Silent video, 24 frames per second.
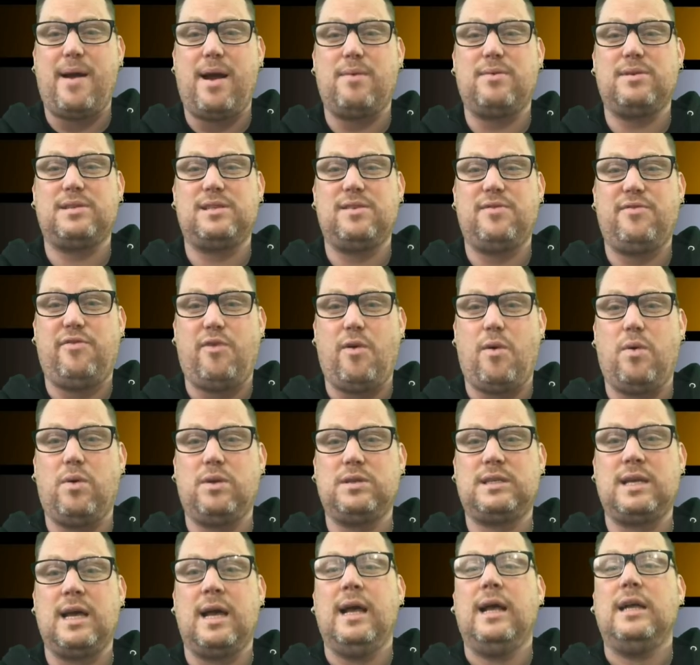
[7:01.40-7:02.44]
backwards and
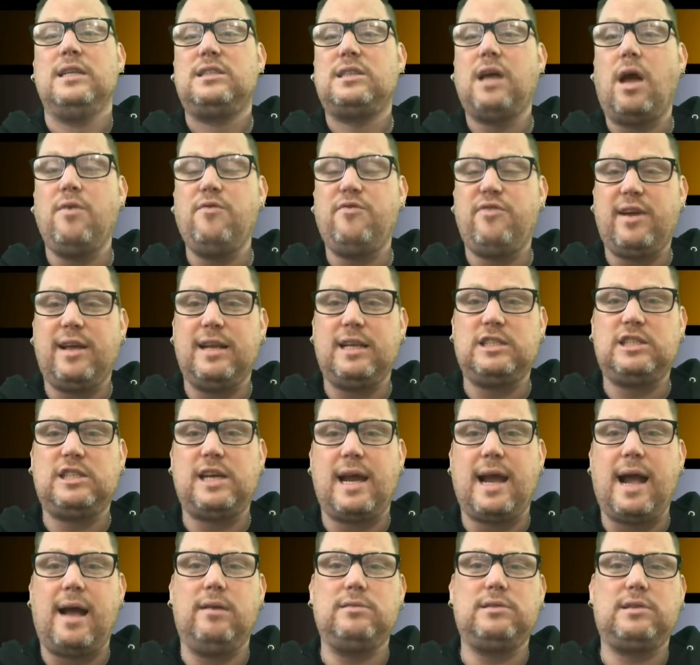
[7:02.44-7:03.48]
forwards. Don't forget to
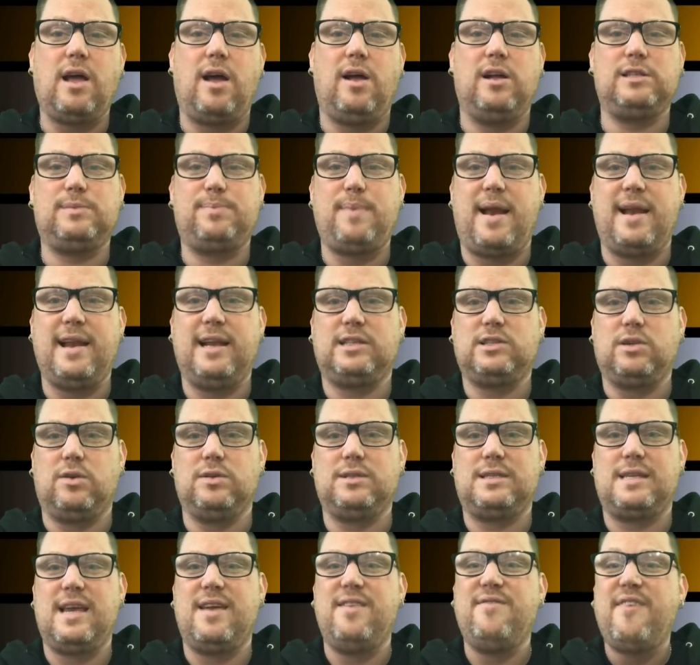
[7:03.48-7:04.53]
check out
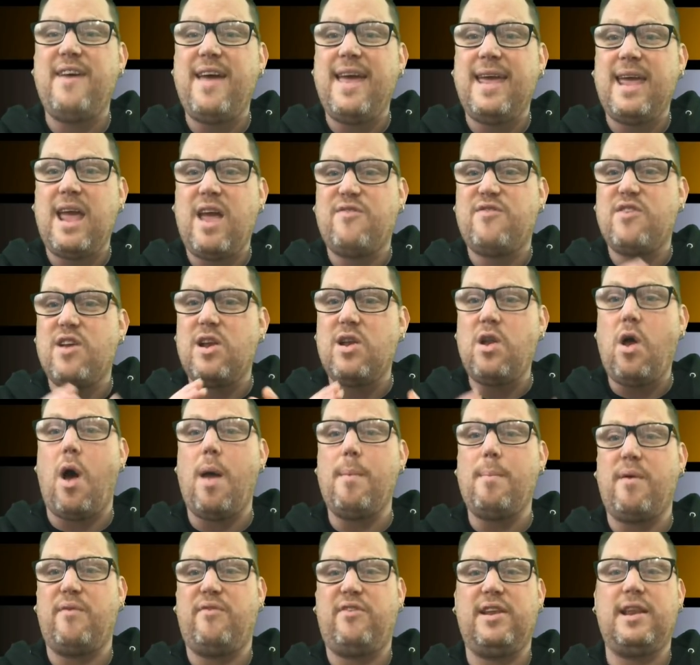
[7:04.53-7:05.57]
dartsplanet.tv. If you
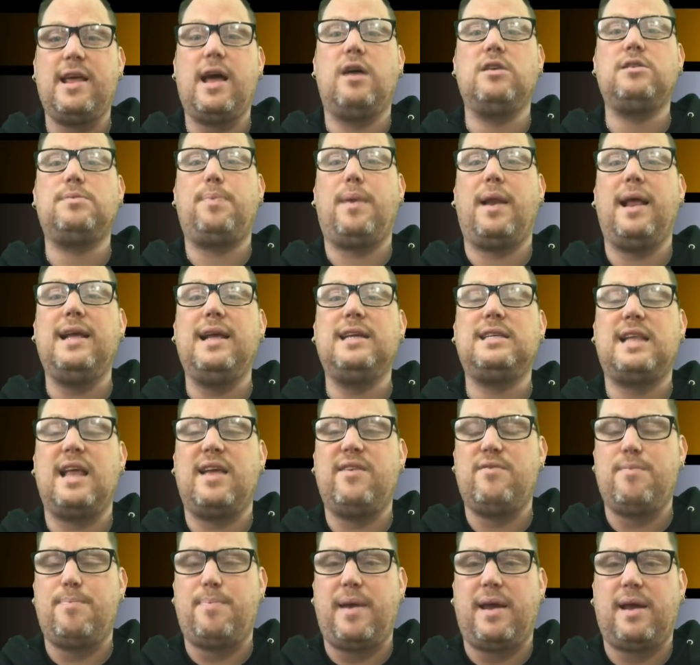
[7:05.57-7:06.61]
like my videos, please
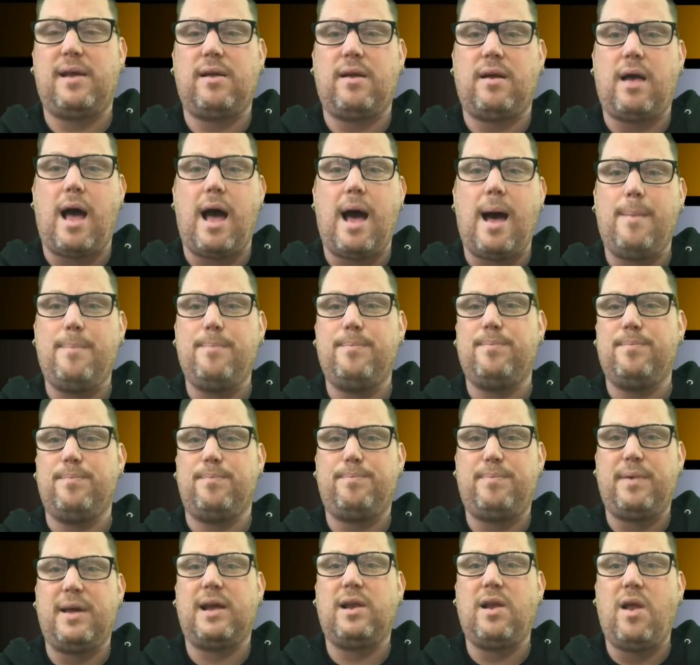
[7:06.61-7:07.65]
leave a big
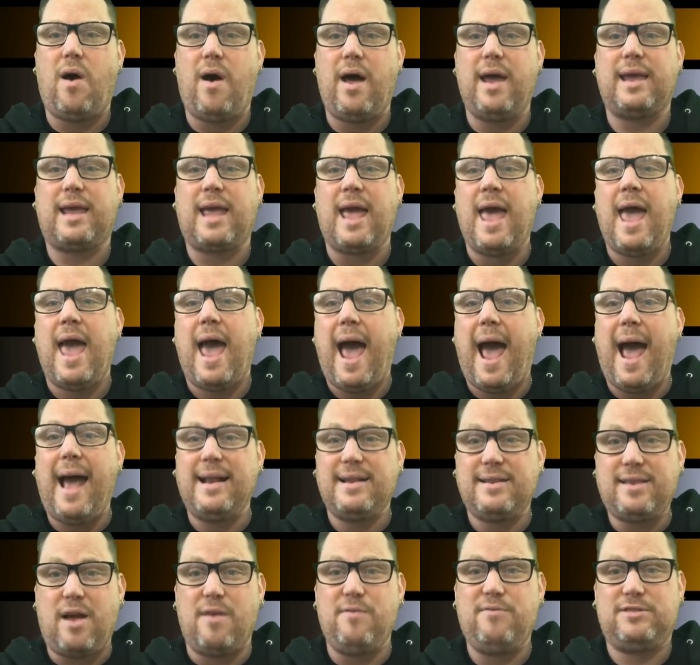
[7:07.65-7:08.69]
like,
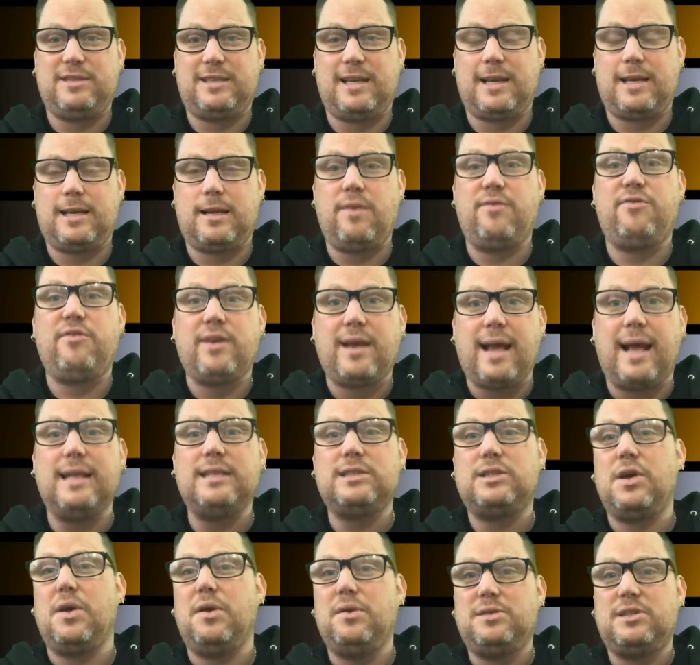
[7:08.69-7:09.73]
and don't
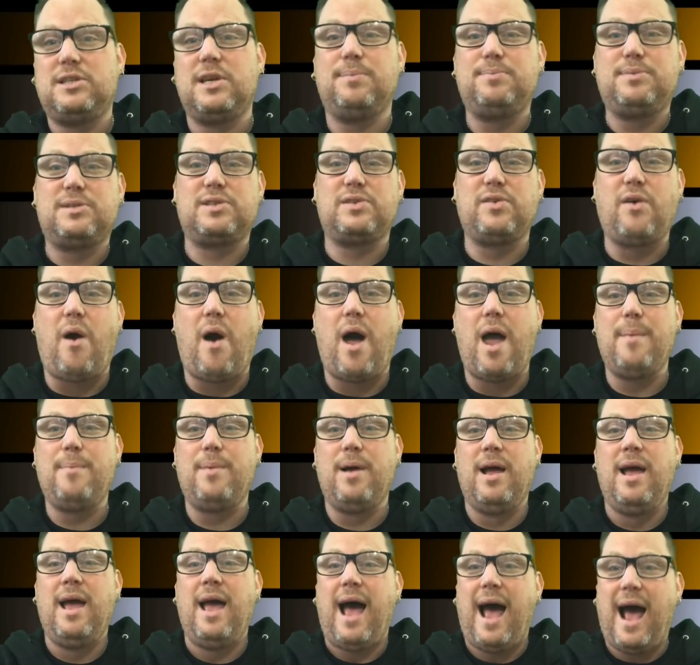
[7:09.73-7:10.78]
forget to subscribe.
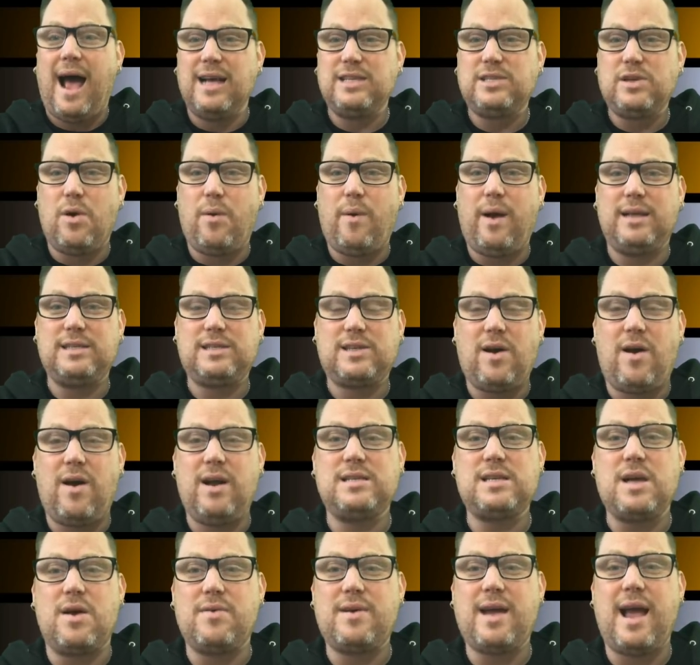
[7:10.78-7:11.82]
As always,
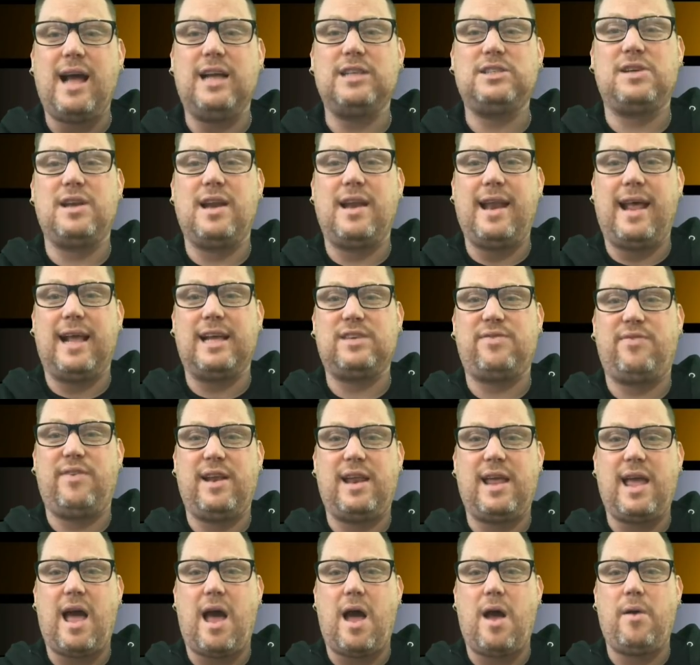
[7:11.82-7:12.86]
guys, I'll catch you in the next
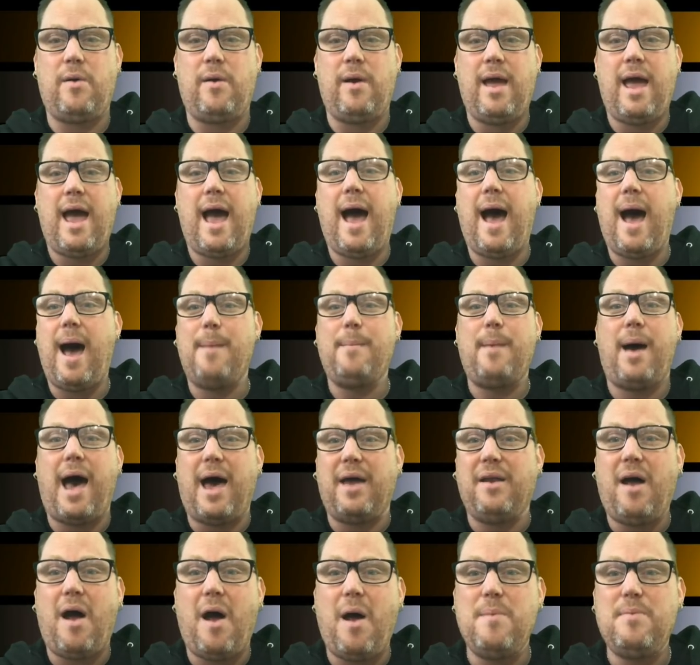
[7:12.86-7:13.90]
video,
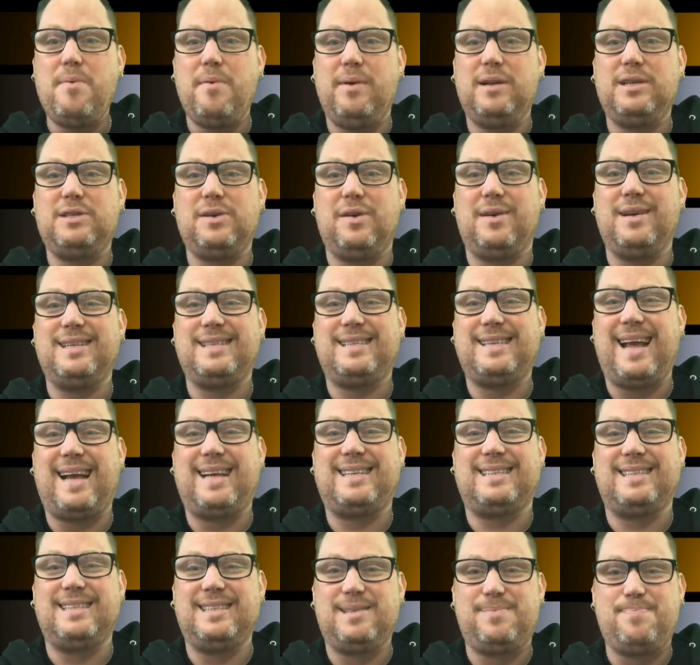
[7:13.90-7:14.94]
and I hope you enjoy the
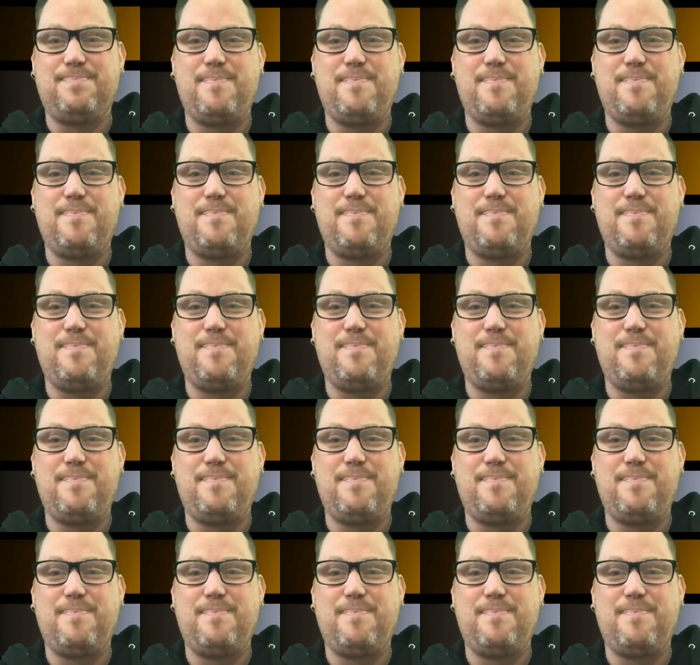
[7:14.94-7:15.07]
sessions.